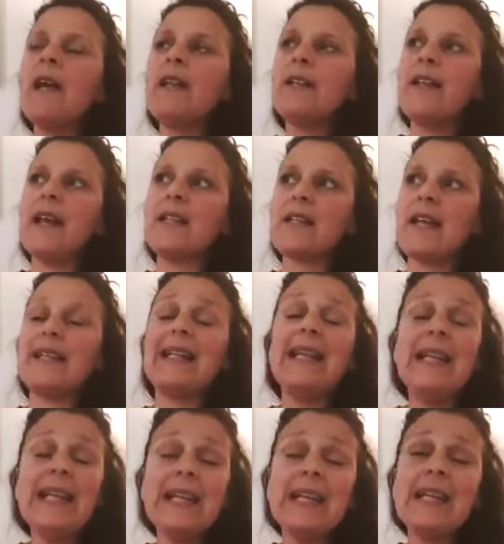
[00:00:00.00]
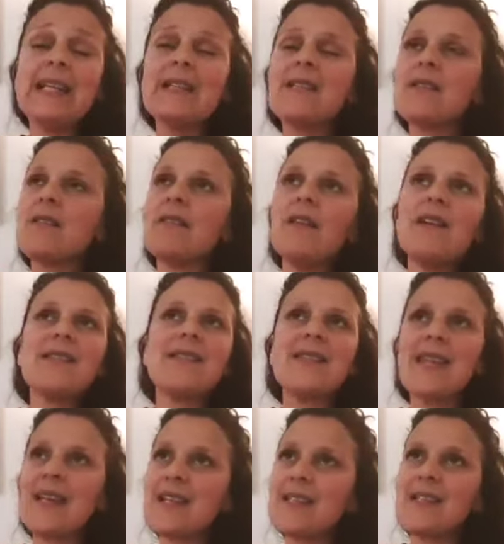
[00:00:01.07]
that at least
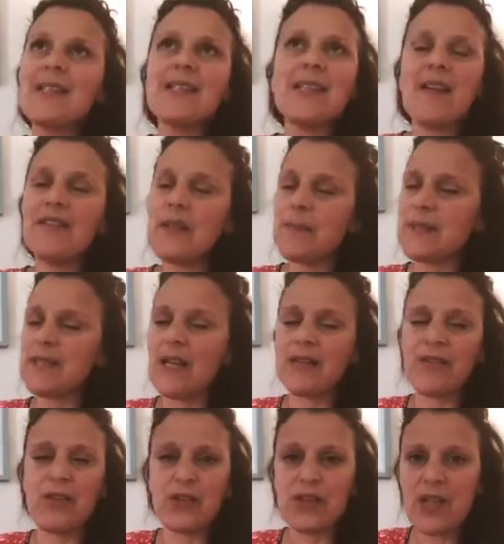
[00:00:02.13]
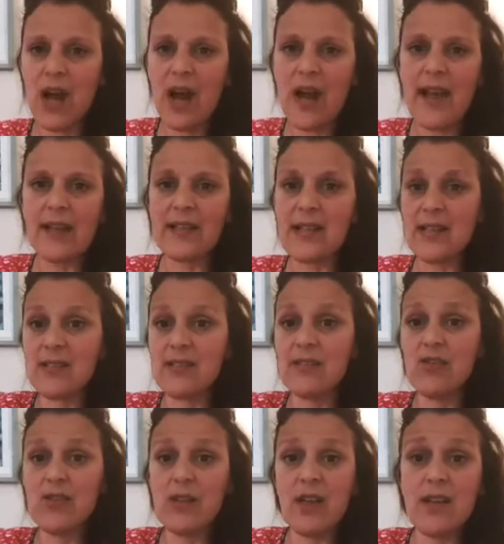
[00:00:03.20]
60 70% of your diet is
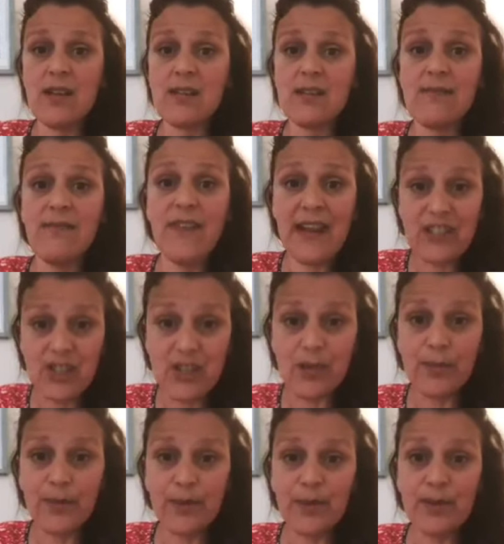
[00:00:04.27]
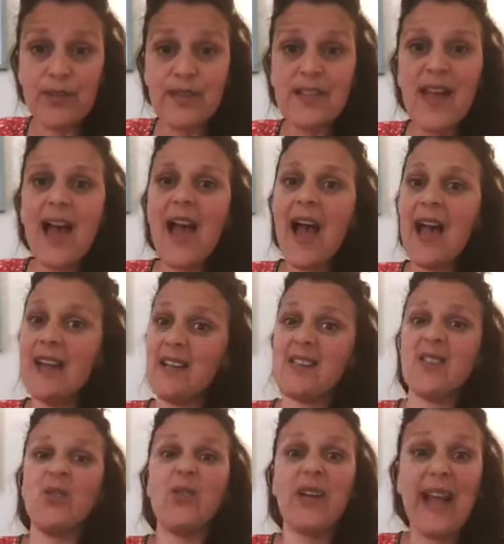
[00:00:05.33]
is vegetables and
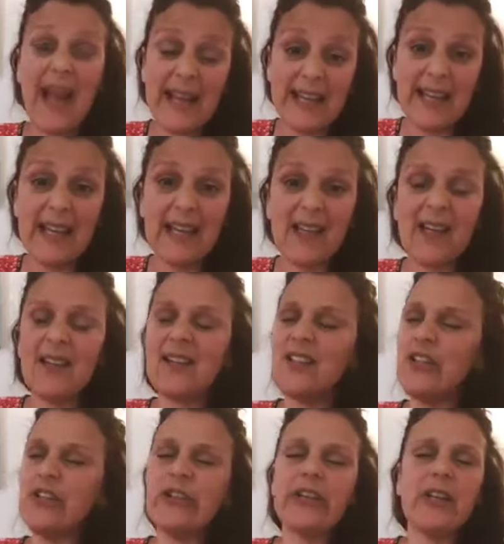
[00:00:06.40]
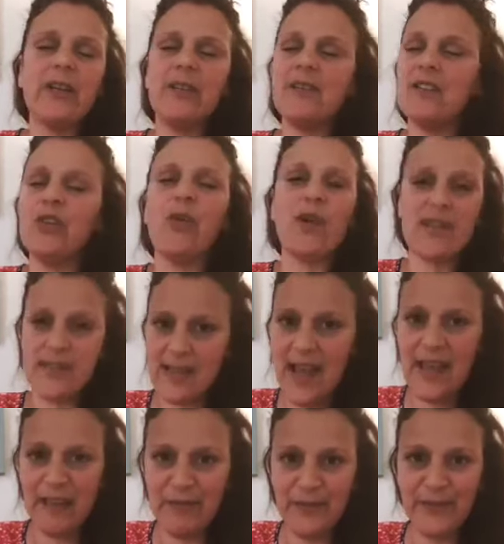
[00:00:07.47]
it's organic you can you are
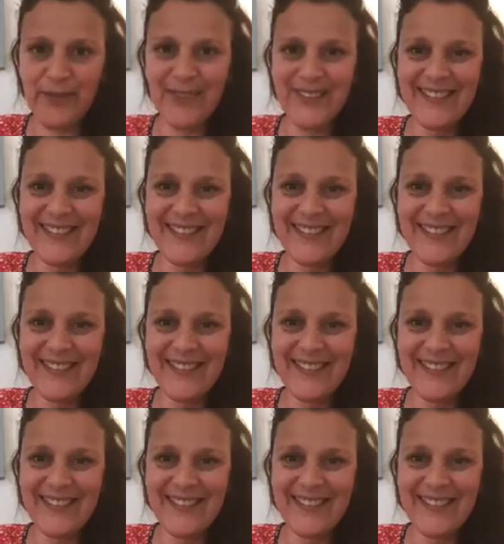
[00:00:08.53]
safe